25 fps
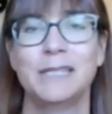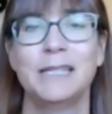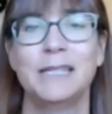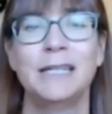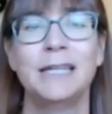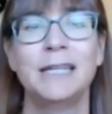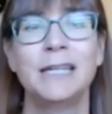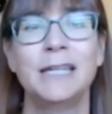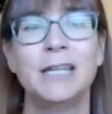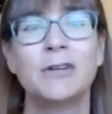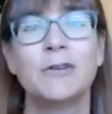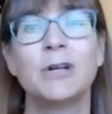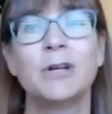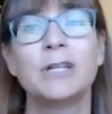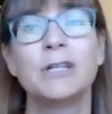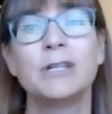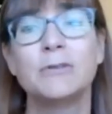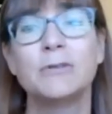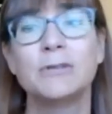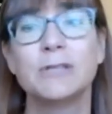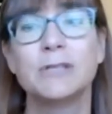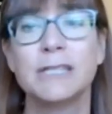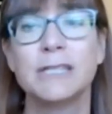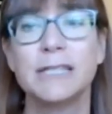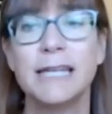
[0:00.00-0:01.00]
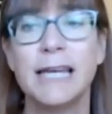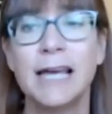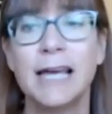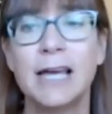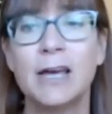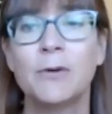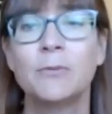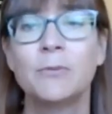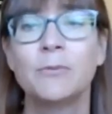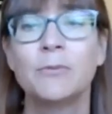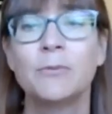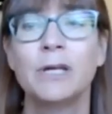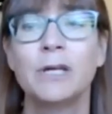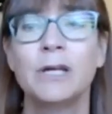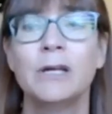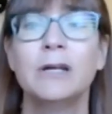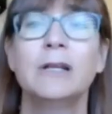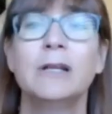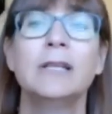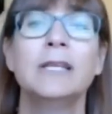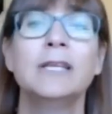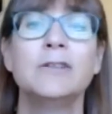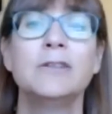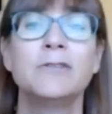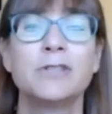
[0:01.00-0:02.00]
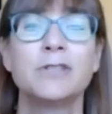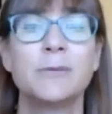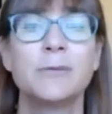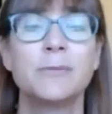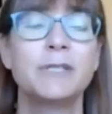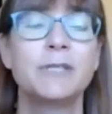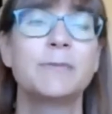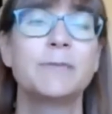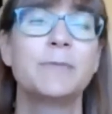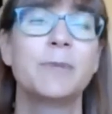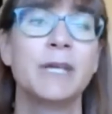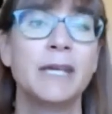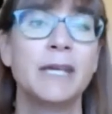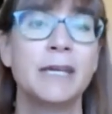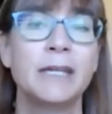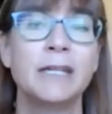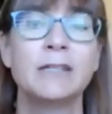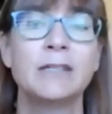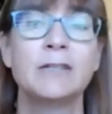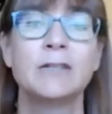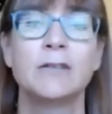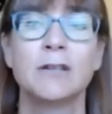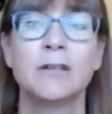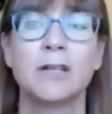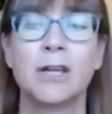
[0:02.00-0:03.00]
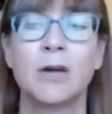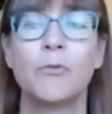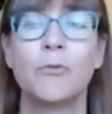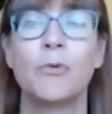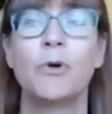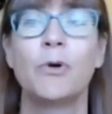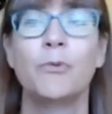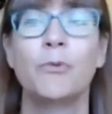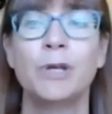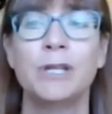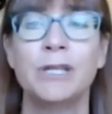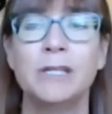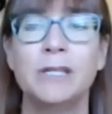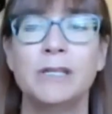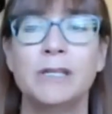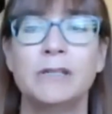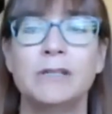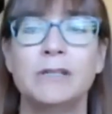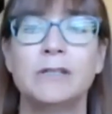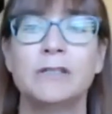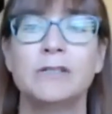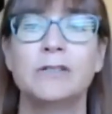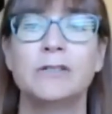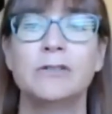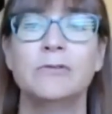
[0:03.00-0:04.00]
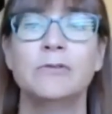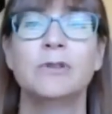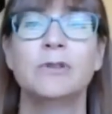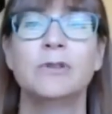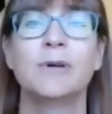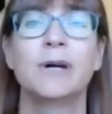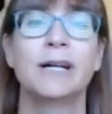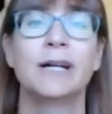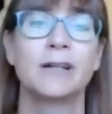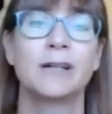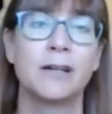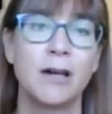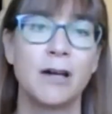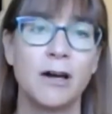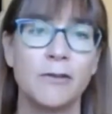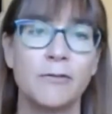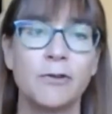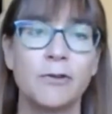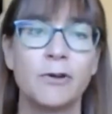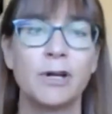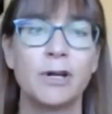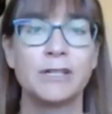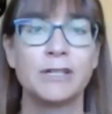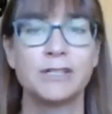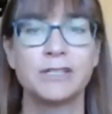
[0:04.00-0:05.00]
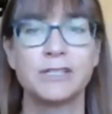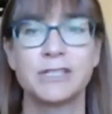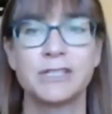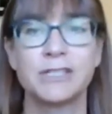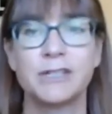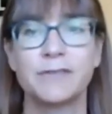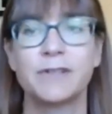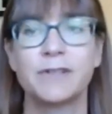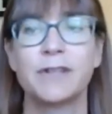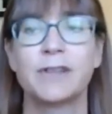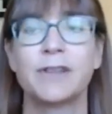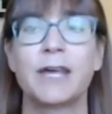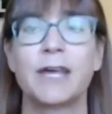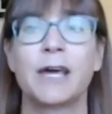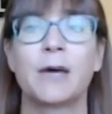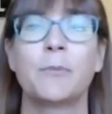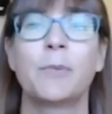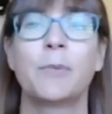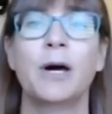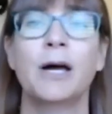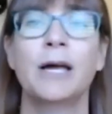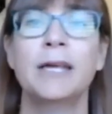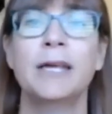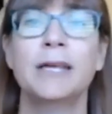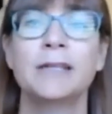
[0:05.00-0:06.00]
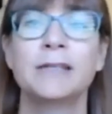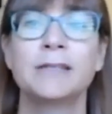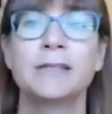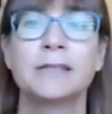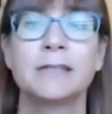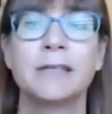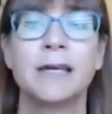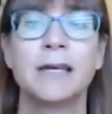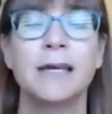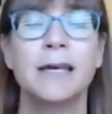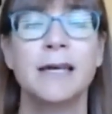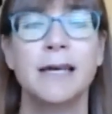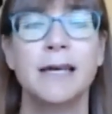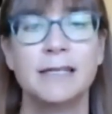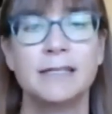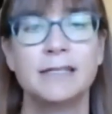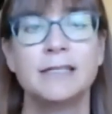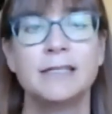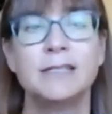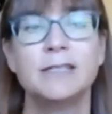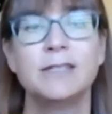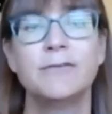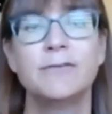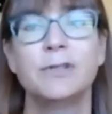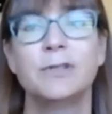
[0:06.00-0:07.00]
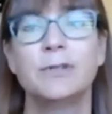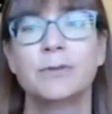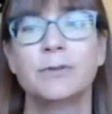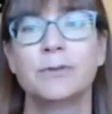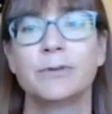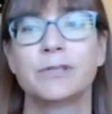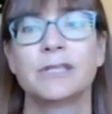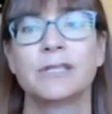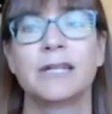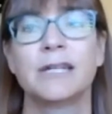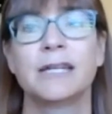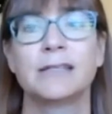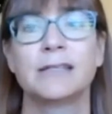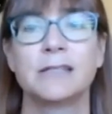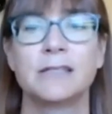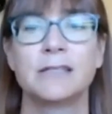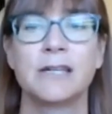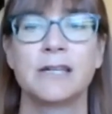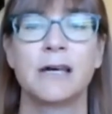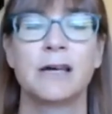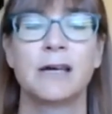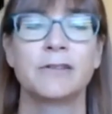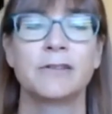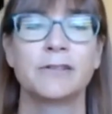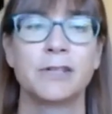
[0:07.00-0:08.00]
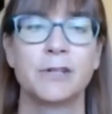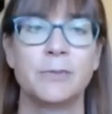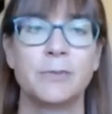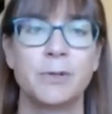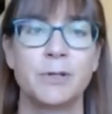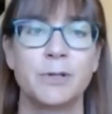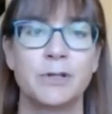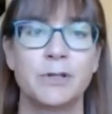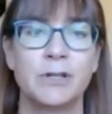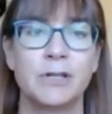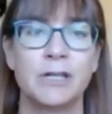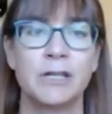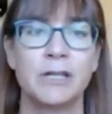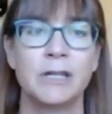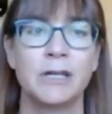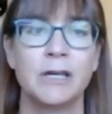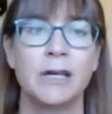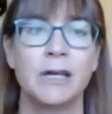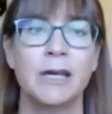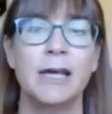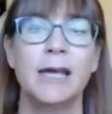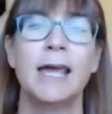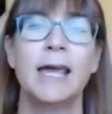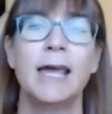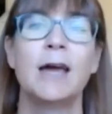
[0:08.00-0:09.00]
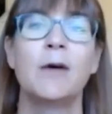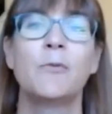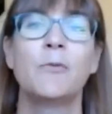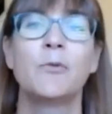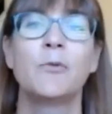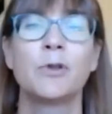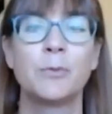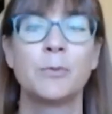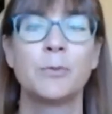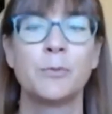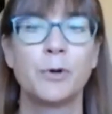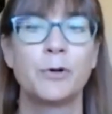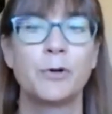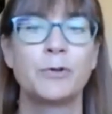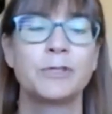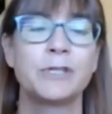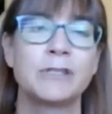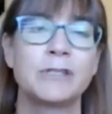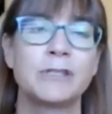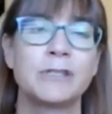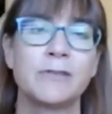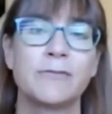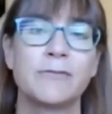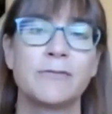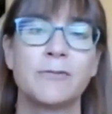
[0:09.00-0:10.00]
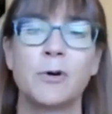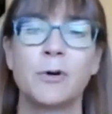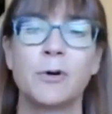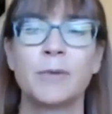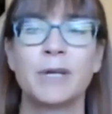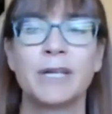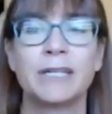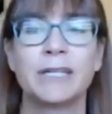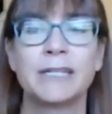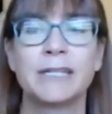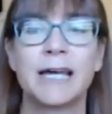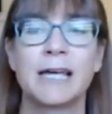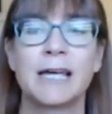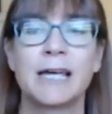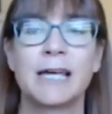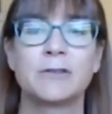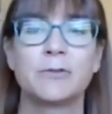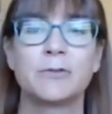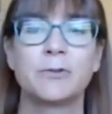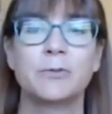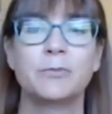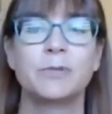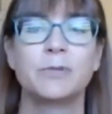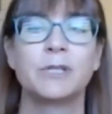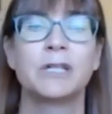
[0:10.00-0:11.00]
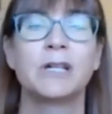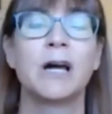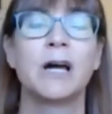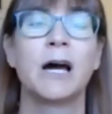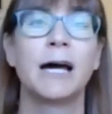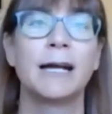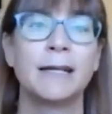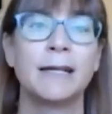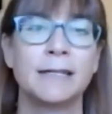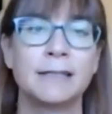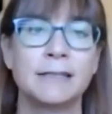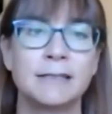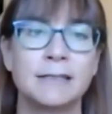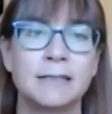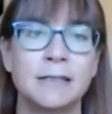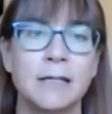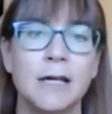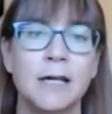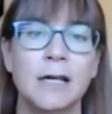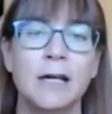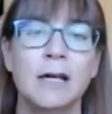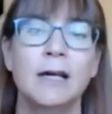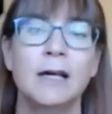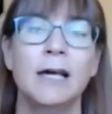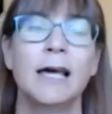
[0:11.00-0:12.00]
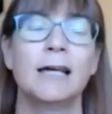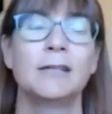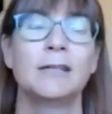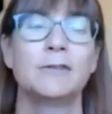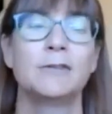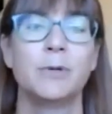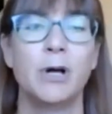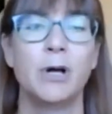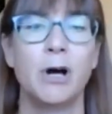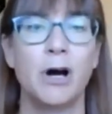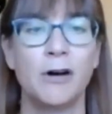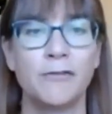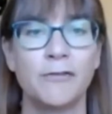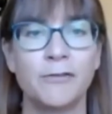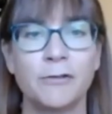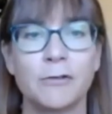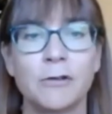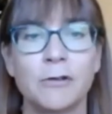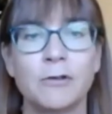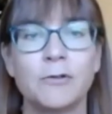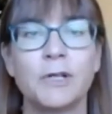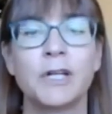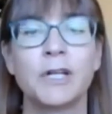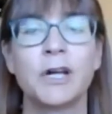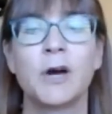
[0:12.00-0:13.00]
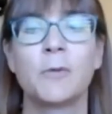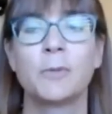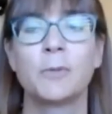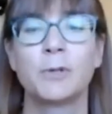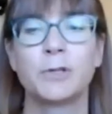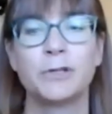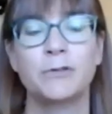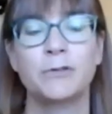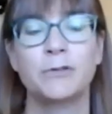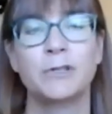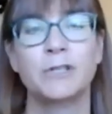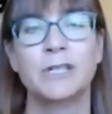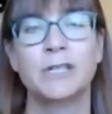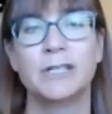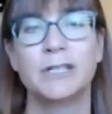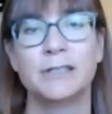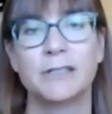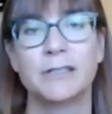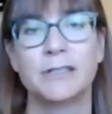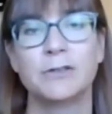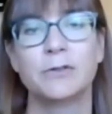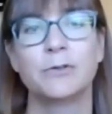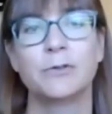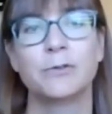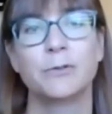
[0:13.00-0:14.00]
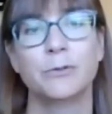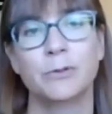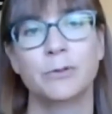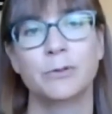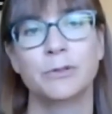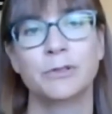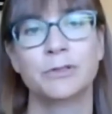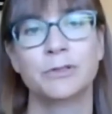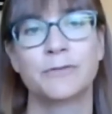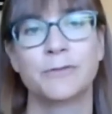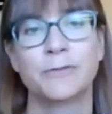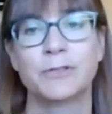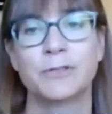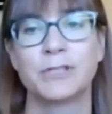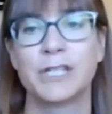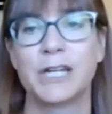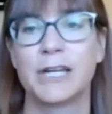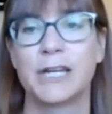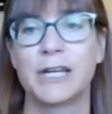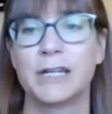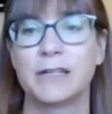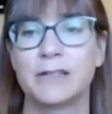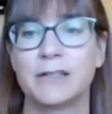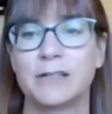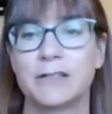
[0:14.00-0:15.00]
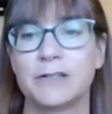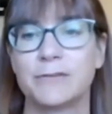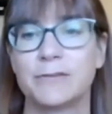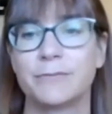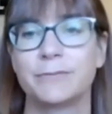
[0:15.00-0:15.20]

Here at UCM, leadership is beginning to look at what we need to do to uncover and shift that bias as individuals and as a child's community. And we're in the process of forming a task group to guide us as we offer learning opportunities and tools for change.